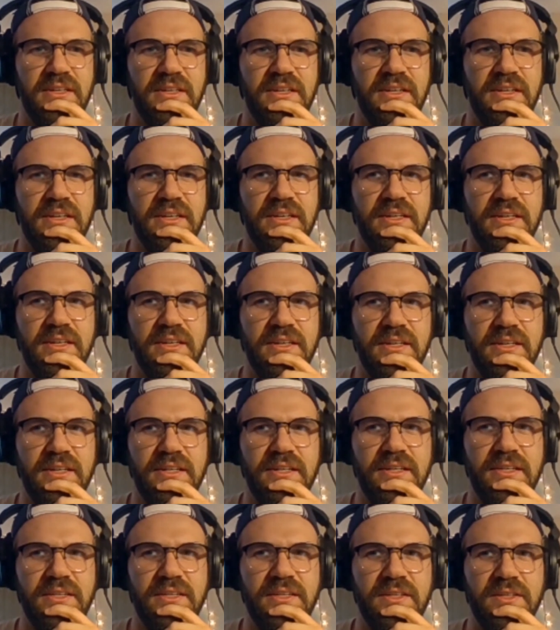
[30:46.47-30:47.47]

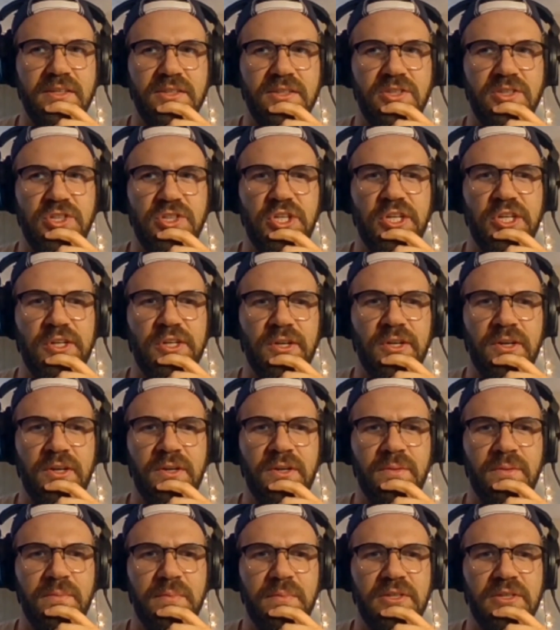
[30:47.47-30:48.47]
uh,
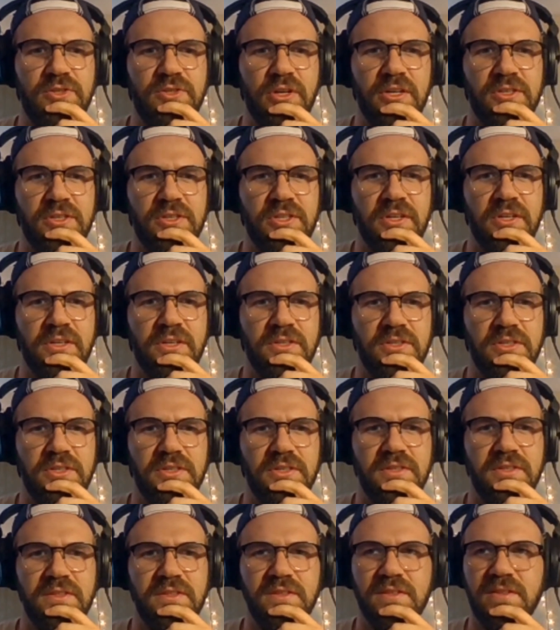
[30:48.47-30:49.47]
Cheer by Drug
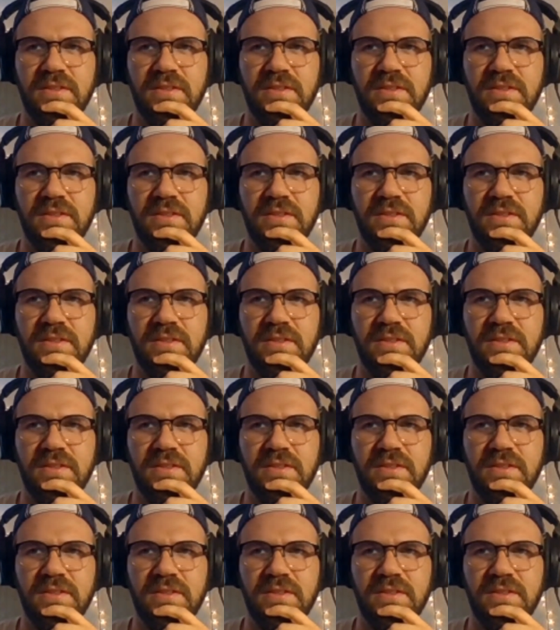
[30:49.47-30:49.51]
Church.